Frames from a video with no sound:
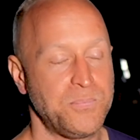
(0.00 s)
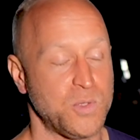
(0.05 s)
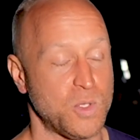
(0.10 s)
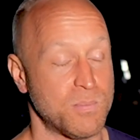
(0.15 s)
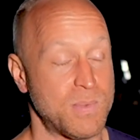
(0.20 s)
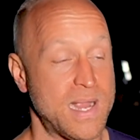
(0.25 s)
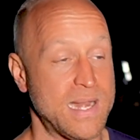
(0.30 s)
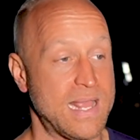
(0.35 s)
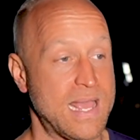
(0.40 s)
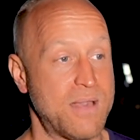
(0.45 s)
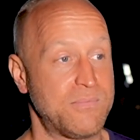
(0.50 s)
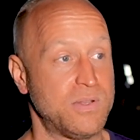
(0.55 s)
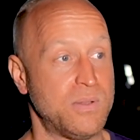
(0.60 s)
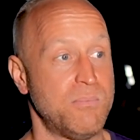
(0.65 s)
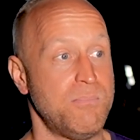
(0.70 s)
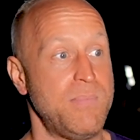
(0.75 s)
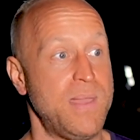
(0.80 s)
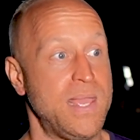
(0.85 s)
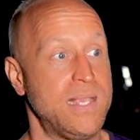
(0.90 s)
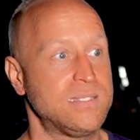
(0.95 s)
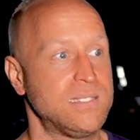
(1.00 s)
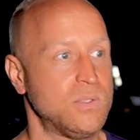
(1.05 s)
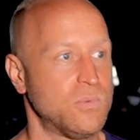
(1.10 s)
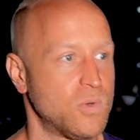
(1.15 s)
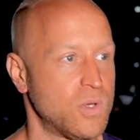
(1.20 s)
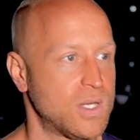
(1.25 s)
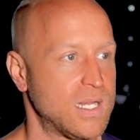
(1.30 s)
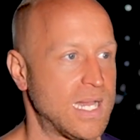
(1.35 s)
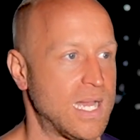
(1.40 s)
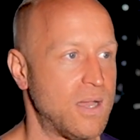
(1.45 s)
You might have an amazing
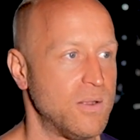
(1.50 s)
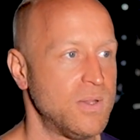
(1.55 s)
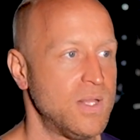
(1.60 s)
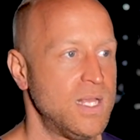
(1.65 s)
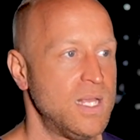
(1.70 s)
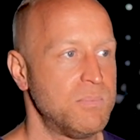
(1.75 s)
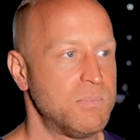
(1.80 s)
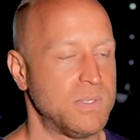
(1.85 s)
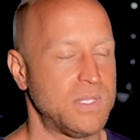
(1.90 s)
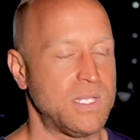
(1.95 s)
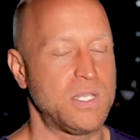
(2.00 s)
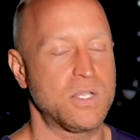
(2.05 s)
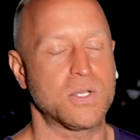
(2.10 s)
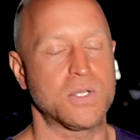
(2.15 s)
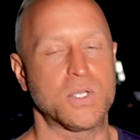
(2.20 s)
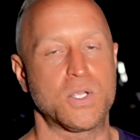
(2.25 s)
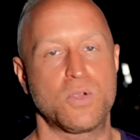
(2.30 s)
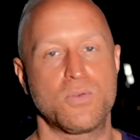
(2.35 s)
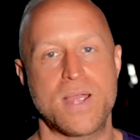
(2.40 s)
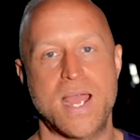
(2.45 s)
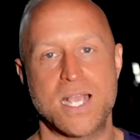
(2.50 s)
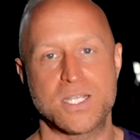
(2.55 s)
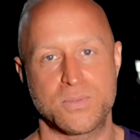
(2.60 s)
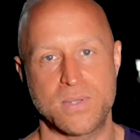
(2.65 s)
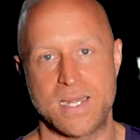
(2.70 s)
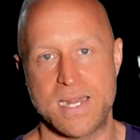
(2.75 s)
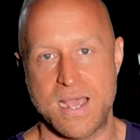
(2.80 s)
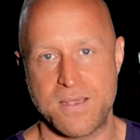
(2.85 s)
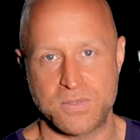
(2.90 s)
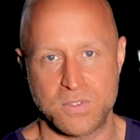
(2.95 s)
workout, but then you're going to crash
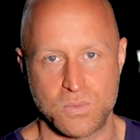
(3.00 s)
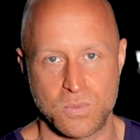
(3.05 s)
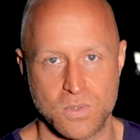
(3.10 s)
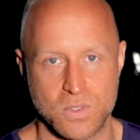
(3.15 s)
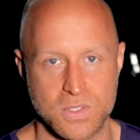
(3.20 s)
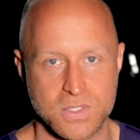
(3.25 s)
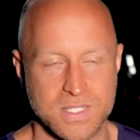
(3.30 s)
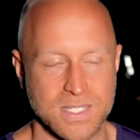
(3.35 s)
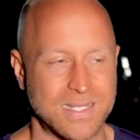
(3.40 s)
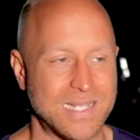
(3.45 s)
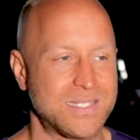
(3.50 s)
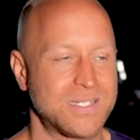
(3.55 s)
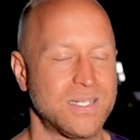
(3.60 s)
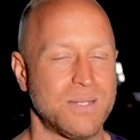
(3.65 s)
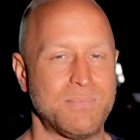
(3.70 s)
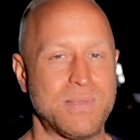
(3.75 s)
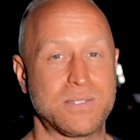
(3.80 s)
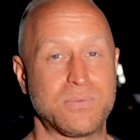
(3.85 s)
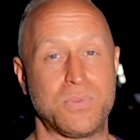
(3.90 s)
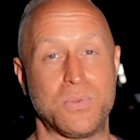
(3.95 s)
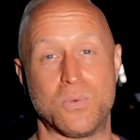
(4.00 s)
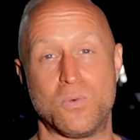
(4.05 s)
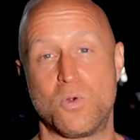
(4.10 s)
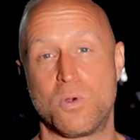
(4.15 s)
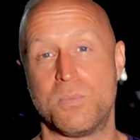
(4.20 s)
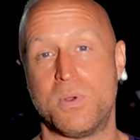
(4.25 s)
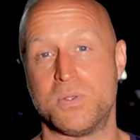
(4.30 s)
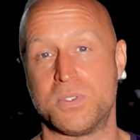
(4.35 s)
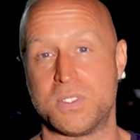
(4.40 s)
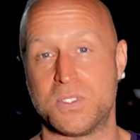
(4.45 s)
right afterwards, and that's going to mess with your
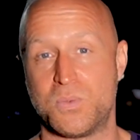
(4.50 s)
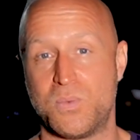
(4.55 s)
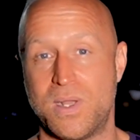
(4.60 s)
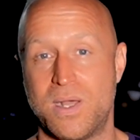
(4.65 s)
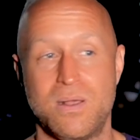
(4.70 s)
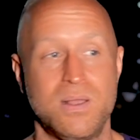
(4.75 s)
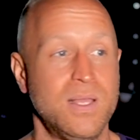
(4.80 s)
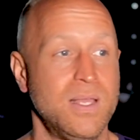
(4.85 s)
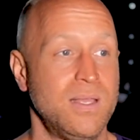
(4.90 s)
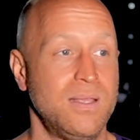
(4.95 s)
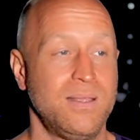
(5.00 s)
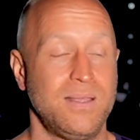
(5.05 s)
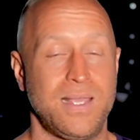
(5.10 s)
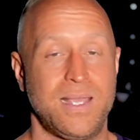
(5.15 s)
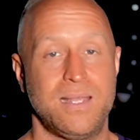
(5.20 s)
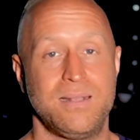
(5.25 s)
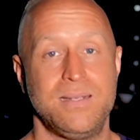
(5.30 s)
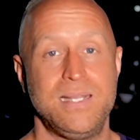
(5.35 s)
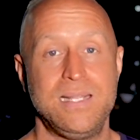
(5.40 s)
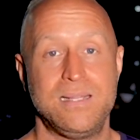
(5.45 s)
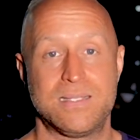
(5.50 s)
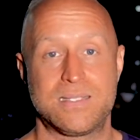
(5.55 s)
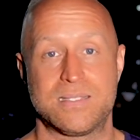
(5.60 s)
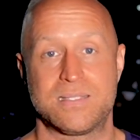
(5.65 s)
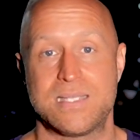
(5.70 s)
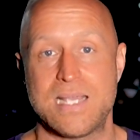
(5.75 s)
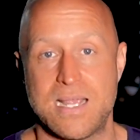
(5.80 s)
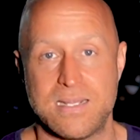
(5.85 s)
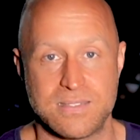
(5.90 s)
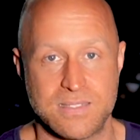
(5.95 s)
hormones as well. And needless to
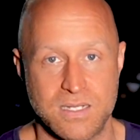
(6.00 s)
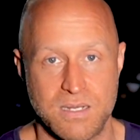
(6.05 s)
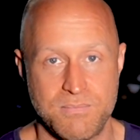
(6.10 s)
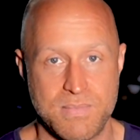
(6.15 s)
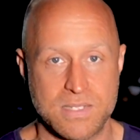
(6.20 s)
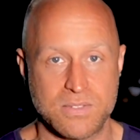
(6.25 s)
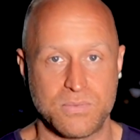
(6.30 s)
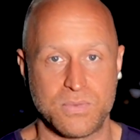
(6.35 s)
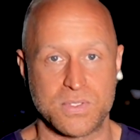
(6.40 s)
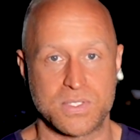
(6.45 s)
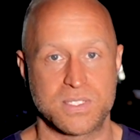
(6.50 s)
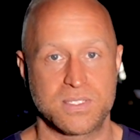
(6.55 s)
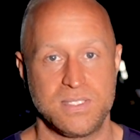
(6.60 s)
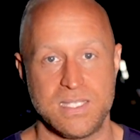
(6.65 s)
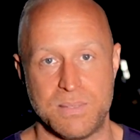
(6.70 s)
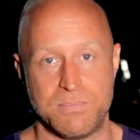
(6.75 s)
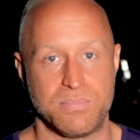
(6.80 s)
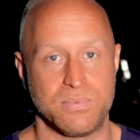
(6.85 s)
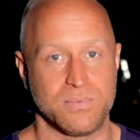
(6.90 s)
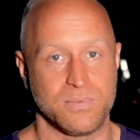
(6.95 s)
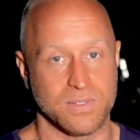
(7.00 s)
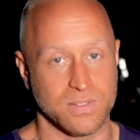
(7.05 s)
say, it's going to mess with your sleep.